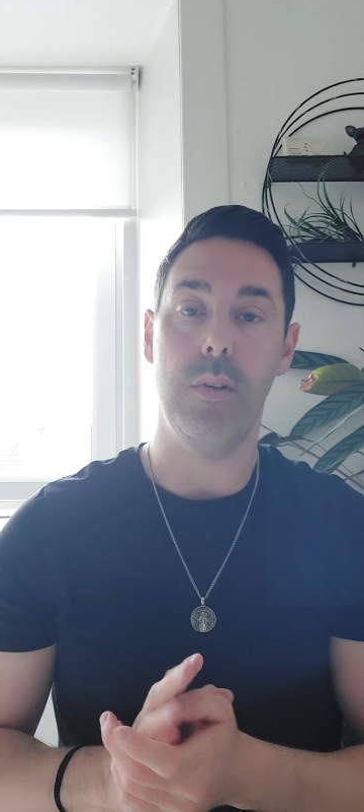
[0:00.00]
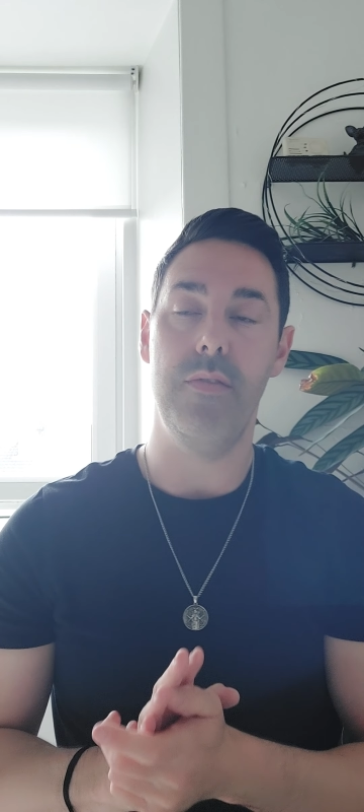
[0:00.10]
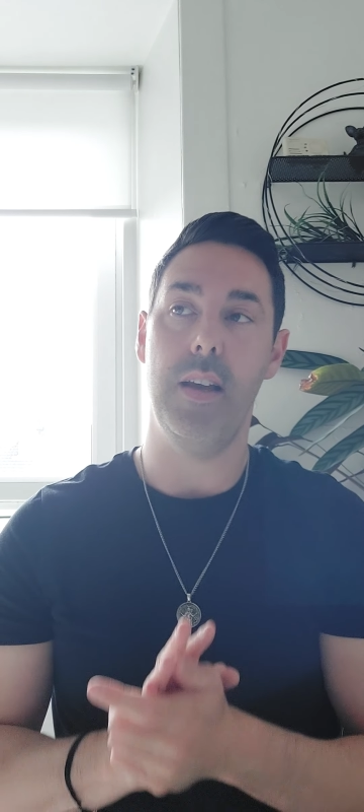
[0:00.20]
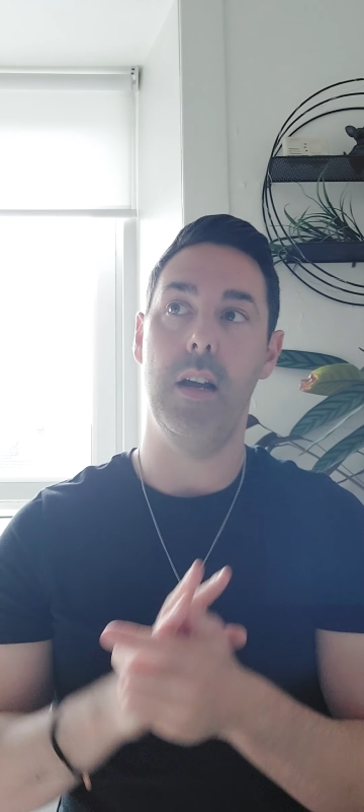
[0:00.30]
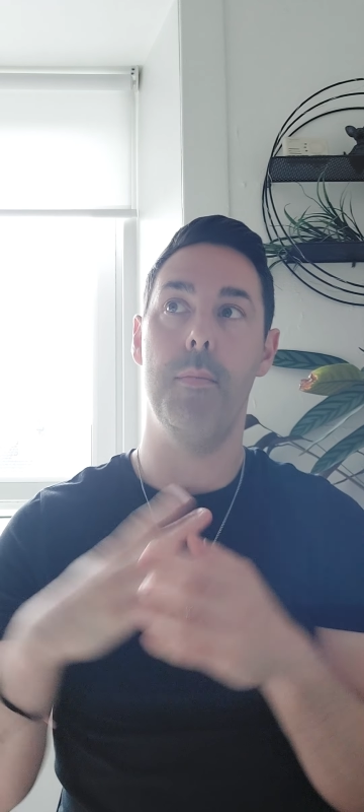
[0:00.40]
We
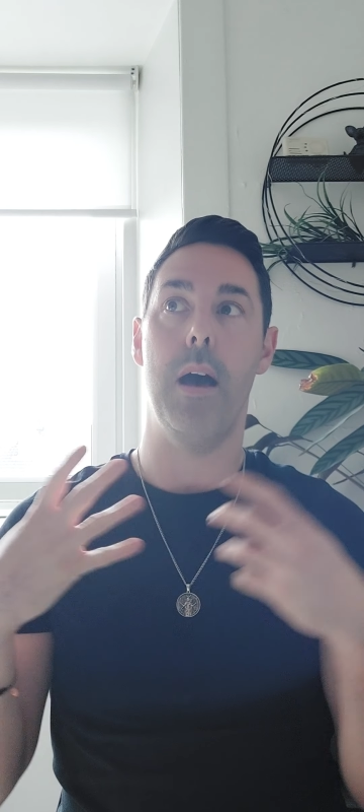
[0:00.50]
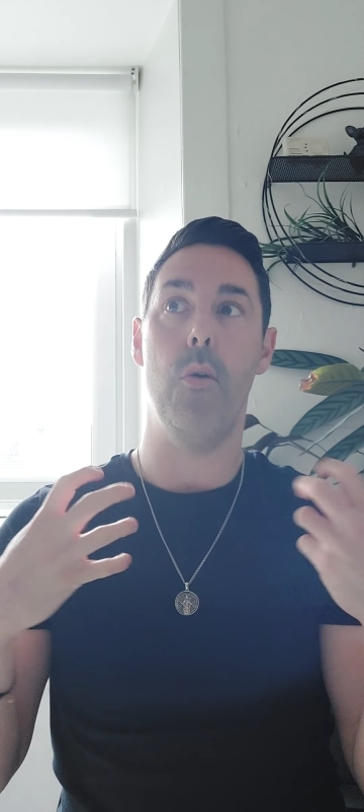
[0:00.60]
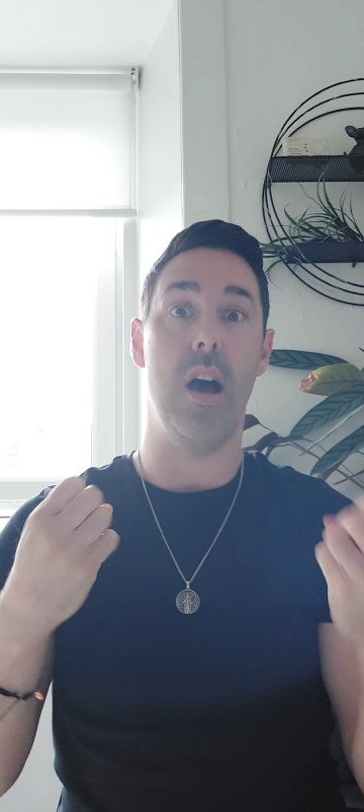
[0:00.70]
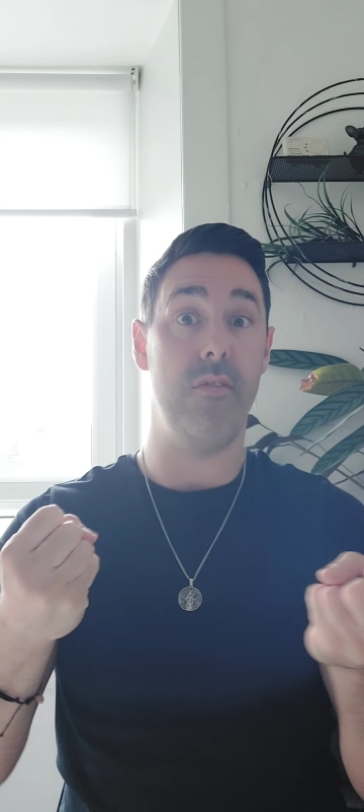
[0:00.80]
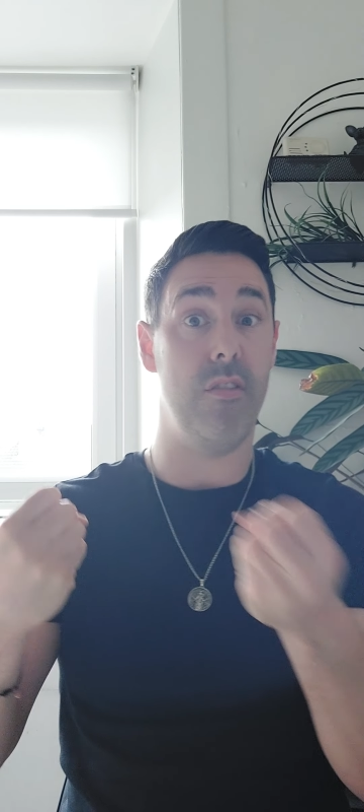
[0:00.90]
think
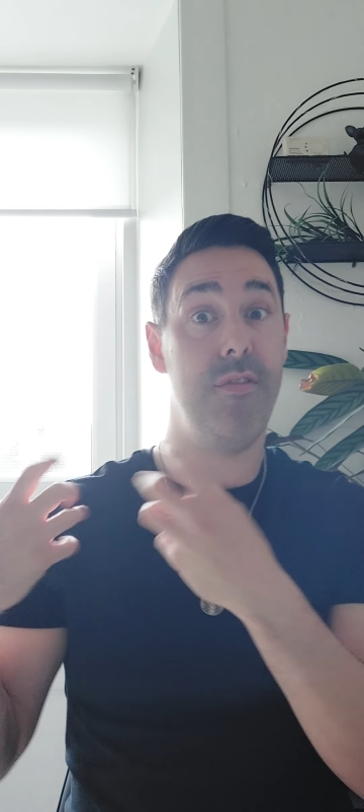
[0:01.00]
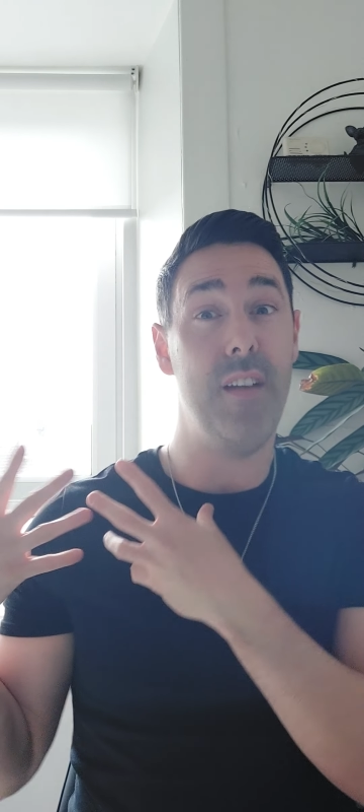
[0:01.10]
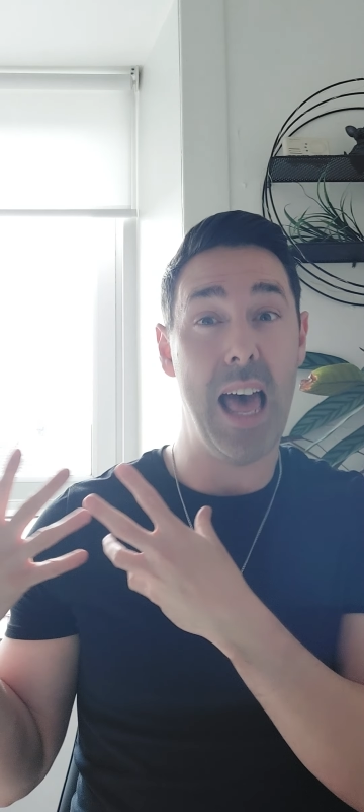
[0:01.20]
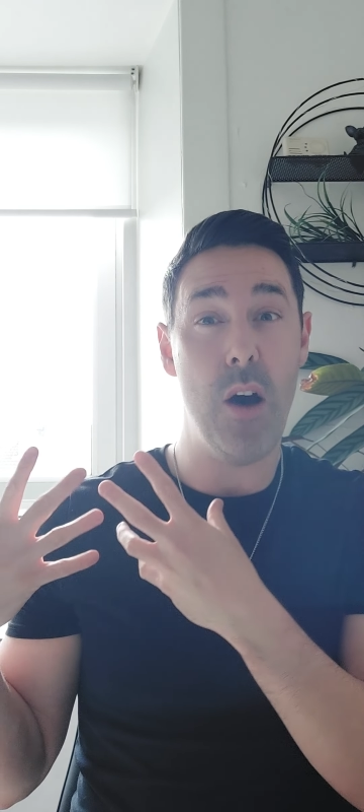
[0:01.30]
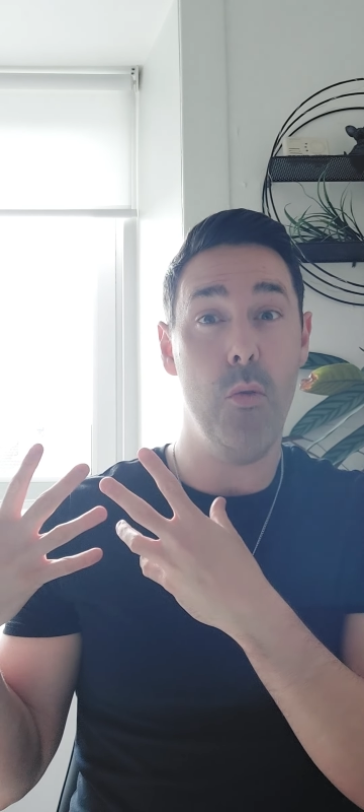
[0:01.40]
about either
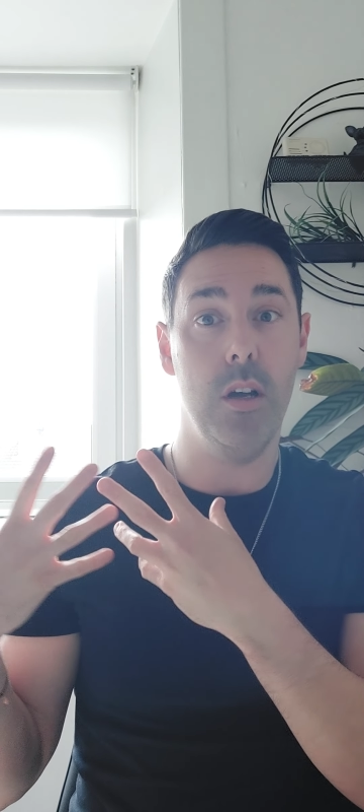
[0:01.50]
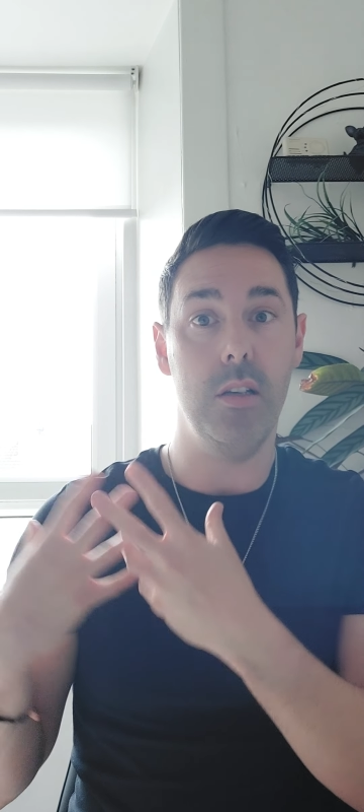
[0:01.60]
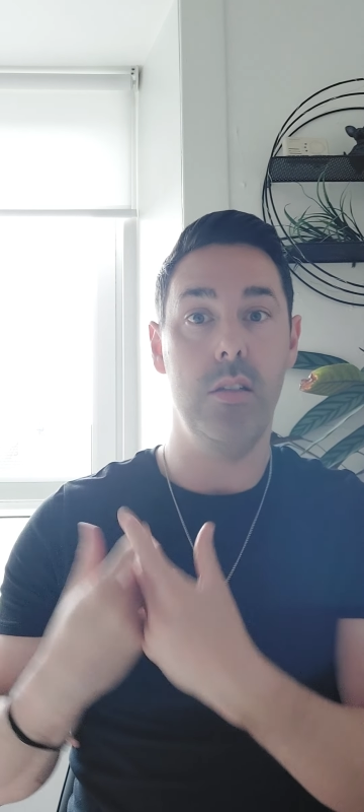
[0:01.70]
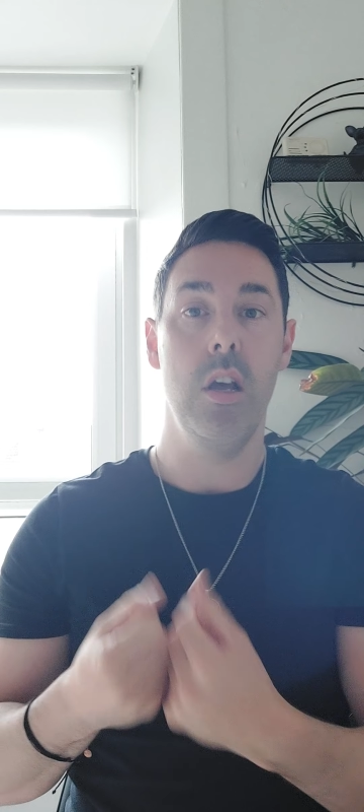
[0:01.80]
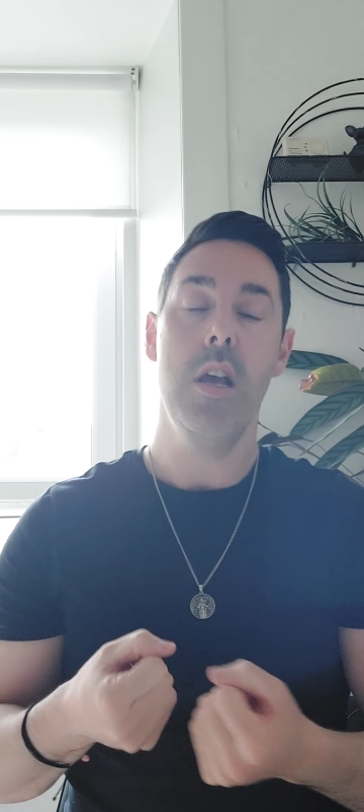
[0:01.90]

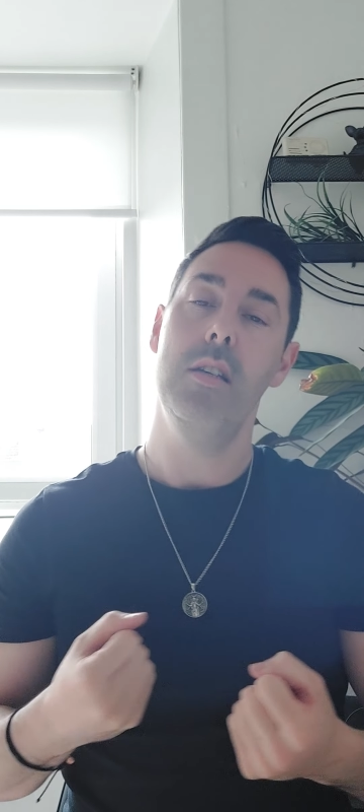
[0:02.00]
flowers,